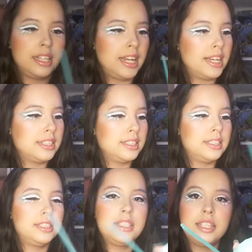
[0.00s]
like
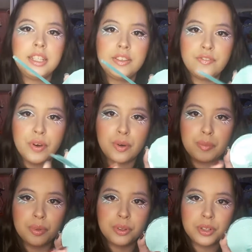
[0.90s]
sea
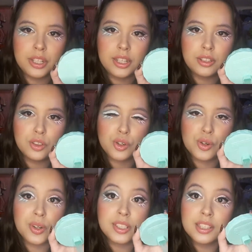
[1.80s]
foam green
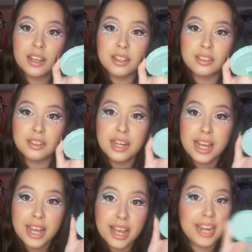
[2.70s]
turquoise color,
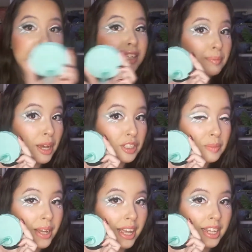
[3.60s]
and actually
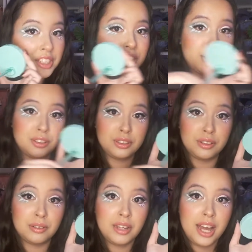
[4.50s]
matches my eyeshadow.
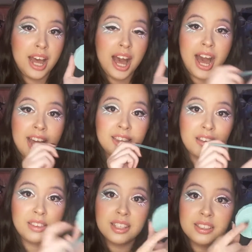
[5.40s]
So I
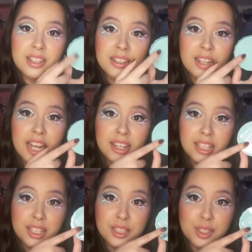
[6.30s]
love this color. I
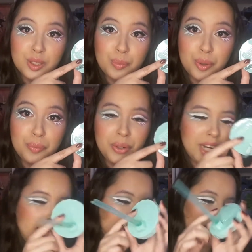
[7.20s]
think it's super
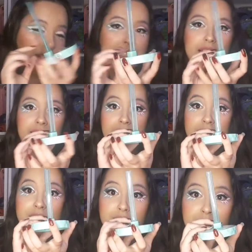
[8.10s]
pretty, and I decided that
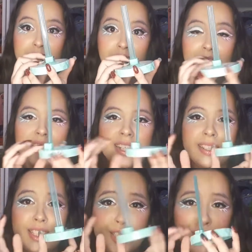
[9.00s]
this is her stand
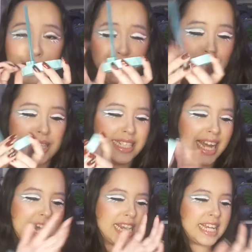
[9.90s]
color, and it's so cute and
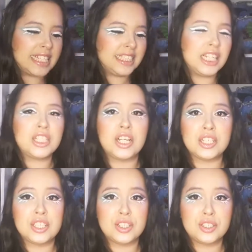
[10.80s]
tiny because these
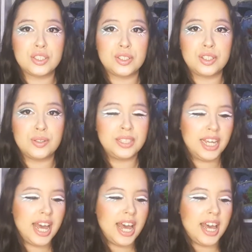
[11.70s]
dolls are so cute
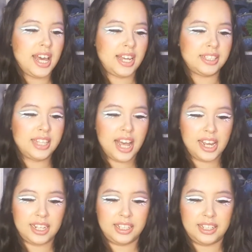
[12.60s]
and
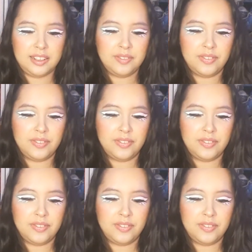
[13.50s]
tiny.